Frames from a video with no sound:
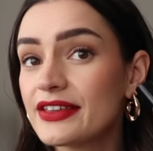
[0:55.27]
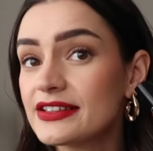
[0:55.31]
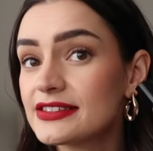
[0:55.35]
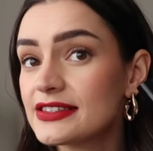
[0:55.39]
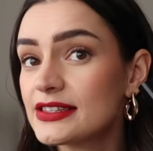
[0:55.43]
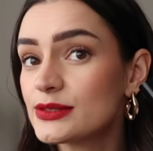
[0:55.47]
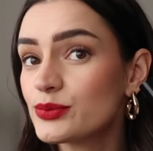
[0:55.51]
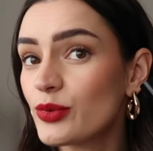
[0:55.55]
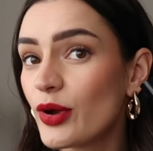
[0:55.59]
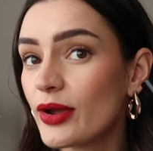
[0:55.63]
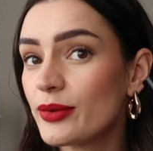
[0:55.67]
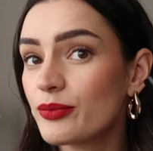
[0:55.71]

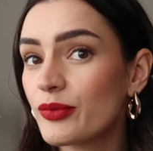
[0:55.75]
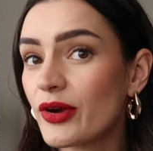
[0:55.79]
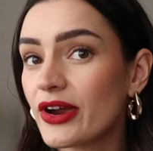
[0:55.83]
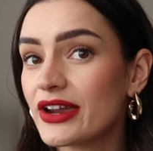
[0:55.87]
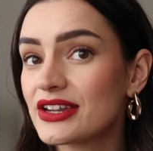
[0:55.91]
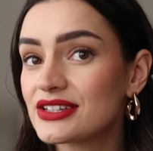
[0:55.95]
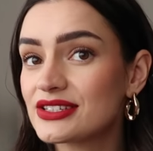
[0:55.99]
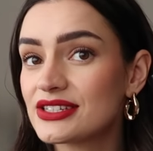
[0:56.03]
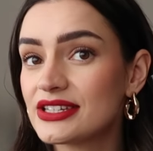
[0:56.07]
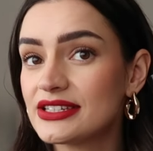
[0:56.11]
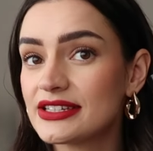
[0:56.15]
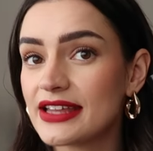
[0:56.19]
This is what I'm
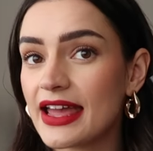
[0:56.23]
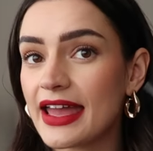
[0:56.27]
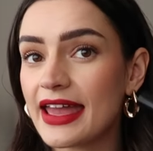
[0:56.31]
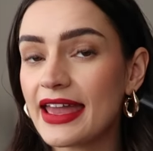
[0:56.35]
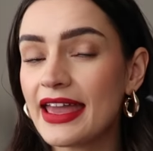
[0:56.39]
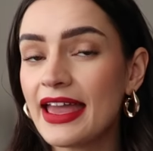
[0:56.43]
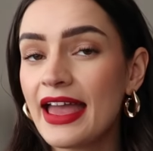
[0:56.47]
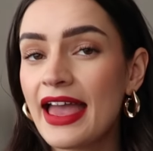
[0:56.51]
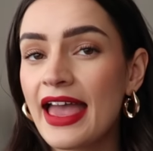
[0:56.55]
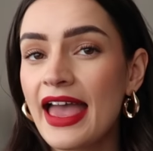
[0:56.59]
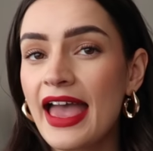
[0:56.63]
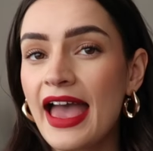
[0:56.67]
wearing
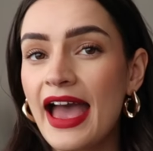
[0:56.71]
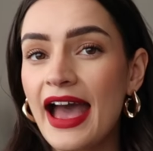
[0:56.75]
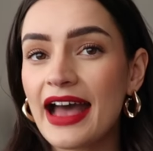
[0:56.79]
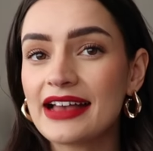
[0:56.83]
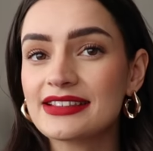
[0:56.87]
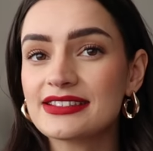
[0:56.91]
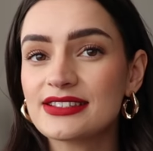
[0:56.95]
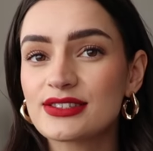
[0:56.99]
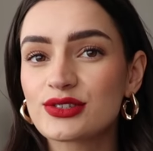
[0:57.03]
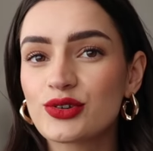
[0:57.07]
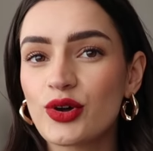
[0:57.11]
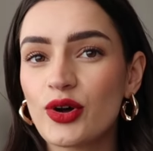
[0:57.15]
today,
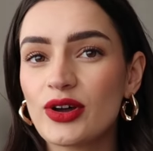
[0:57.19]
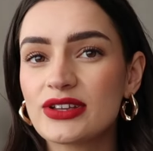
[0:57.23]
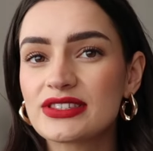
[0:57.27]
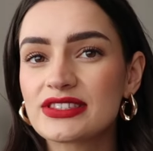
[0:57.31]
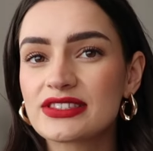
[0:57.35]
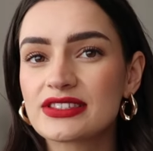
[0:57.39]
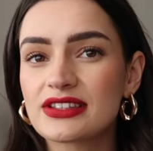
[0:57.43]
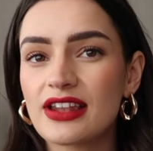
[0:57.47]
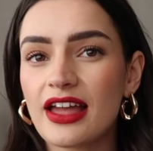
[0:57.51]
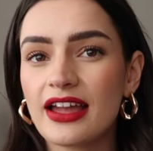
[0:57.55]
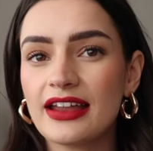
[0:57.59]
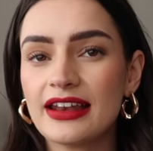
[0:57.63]
as it's got
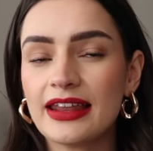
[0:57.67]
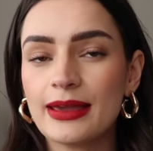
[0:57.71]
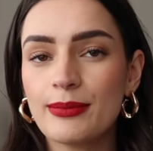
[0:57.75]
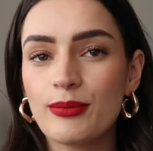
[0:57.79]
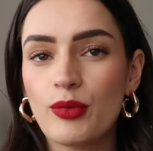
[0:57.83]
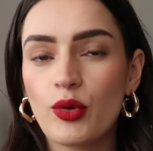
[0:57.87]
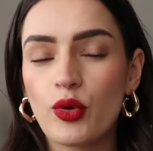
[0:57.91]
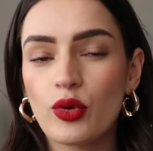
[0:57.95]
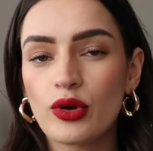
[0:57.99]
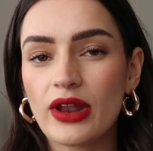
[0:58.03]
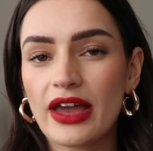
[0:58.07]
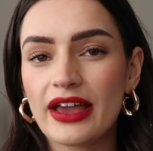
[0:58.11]
a slightly
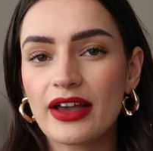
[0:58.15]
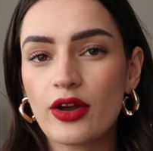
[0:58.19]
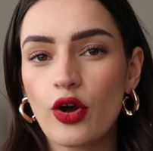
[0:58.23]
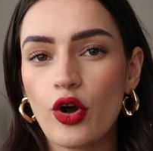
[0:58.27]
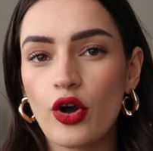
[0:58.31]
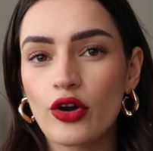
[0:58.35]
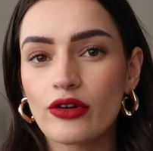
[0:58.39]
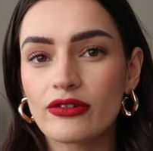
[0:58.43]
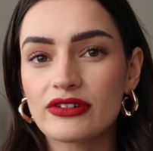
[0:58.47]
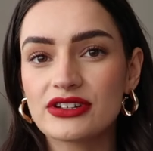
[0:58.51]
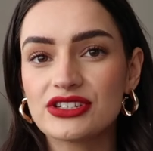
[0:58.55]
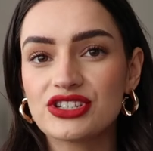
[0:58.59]
more like
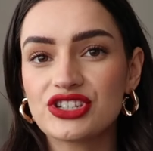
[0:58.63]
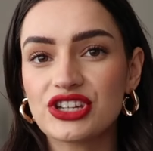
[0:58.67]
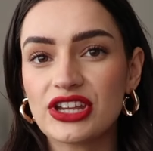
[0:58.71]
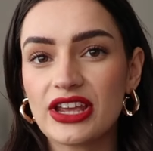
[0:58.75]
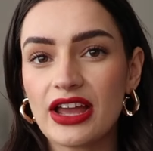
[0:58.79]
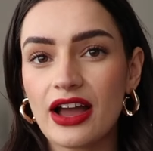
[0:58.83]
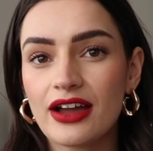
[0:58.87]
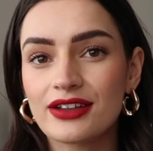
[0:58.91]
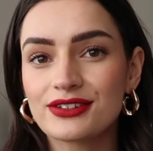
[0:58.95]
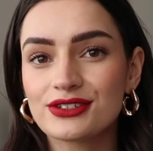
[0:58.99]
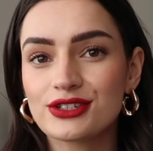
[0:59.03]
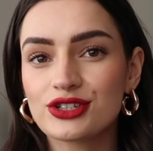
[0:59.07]

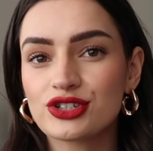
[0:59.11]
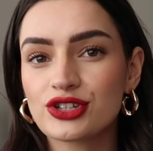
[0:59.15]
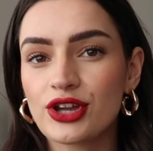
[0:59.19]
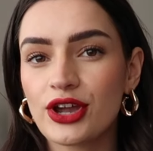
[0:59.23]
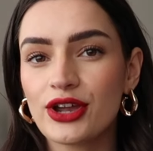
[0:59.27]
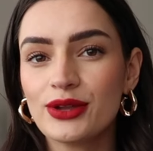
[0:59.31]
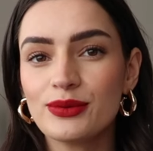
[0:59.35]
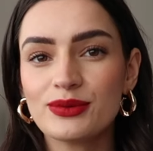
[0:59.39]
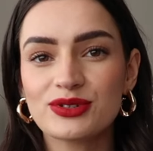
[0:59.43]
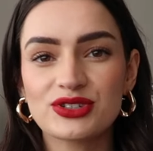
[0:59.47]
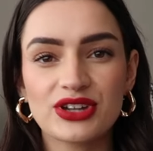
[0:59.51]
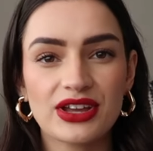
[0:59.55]
orangey
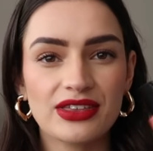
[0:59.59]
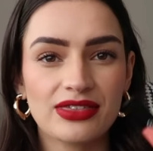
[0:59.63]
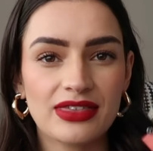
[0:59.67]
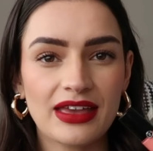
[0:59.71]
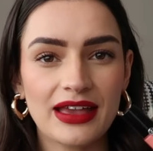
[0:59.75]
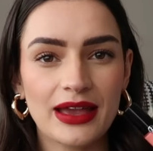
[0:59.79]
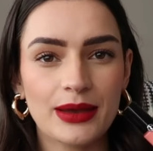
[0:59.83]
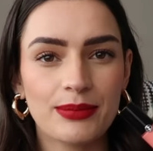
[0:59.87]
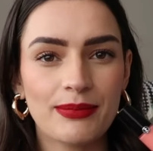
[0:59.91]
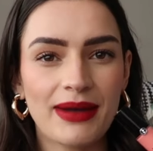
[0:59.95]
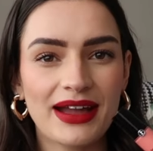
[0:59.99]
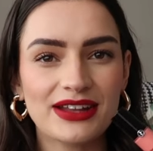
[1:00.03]
undertone, which I
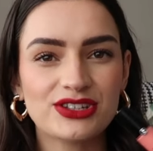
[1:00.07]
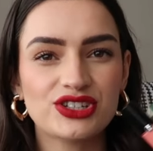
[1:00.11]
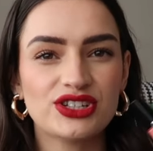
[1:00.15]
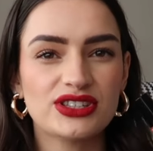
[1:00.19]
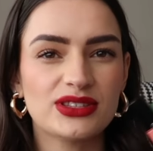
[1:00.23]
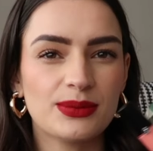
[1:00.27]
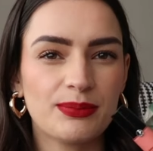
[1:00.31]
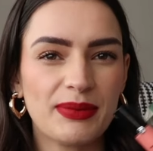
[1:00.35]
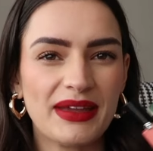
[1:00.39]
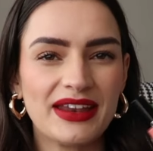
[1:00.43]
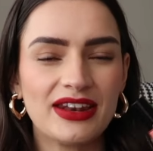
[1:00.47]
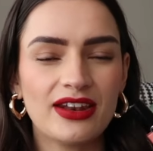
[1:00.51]
think
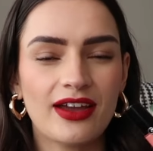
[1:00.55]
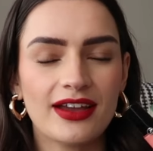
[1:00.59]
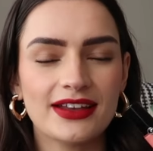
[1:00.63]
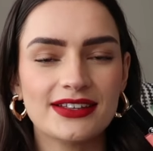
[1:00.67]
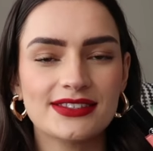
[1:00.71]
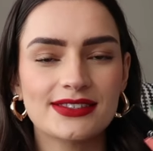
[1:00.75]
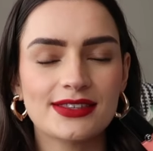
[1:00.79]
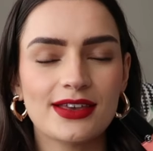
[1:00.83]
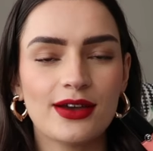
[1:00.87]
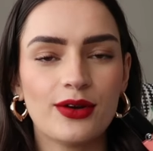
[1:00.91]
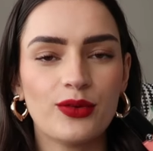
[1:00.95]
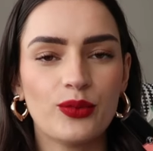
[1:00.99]
matches a bit
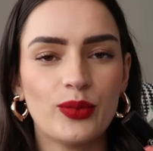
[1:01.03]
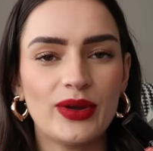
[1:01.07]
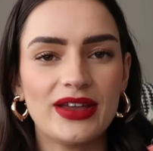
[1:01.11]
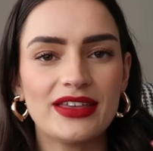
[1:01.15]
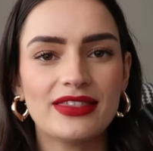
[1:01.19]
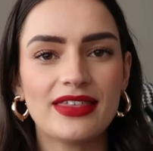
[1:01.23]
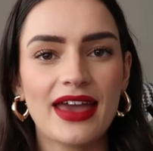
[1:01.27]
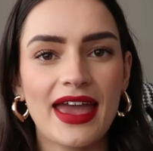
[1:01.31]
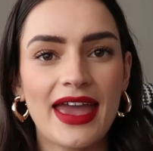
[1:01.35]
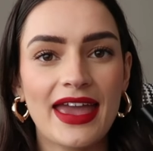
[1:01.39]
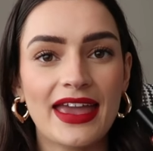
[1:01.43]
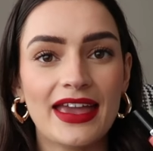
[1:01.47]
nicer
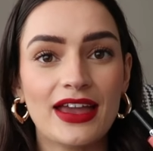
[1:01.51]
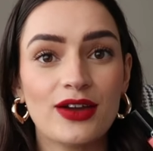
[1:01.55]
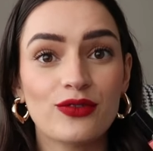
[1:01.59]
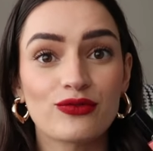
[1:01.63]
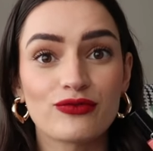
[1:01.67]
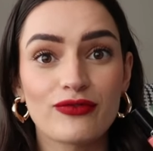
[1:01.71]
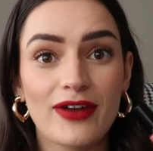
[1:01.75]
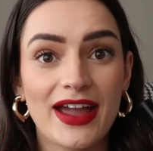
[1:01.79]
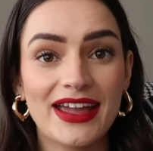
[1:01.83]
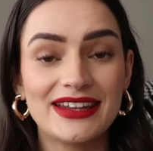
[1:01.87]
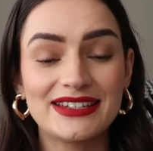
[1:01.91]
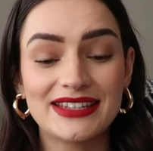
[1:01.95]
with a
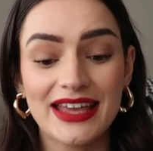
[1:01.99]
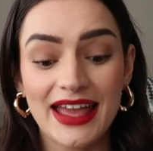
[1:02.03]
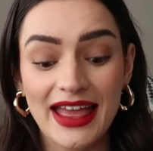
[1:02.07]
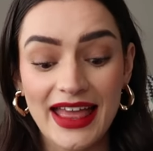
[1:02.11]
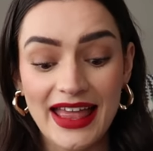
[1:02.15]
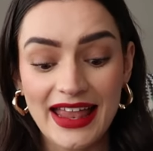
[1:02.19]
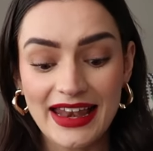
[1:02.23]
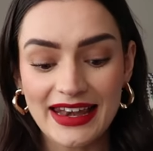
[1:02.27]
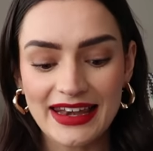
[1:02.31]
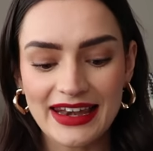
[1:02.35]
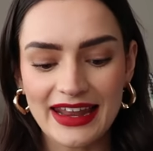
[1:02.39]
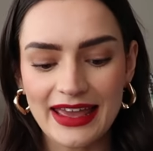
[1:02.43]
red
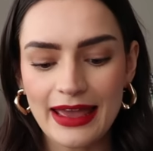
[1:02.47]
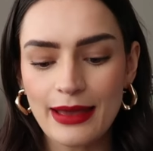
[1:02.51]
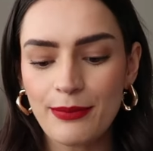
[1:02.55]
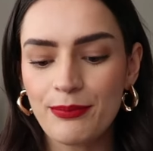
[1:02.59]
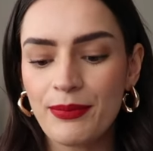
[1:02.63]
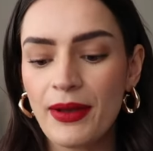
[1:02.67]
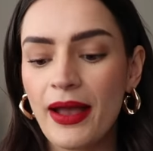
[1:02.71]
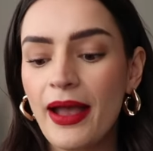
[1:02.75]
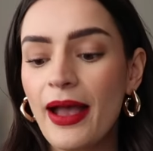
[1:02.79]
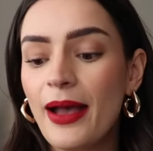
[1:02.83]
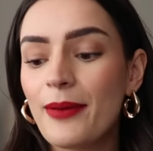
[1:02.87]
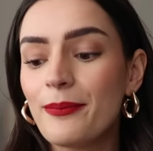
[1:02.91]

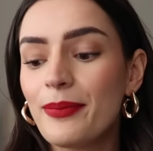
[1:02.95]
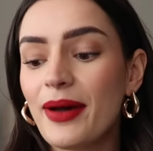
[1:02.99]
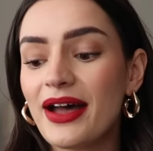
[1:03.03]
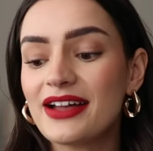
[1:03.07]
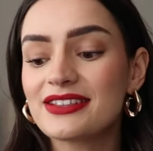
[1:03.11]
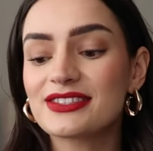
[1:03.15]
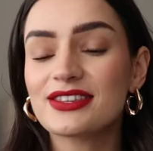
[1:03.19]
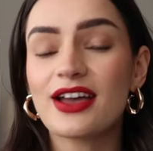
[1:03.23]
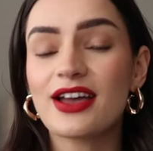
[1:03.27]
lip. But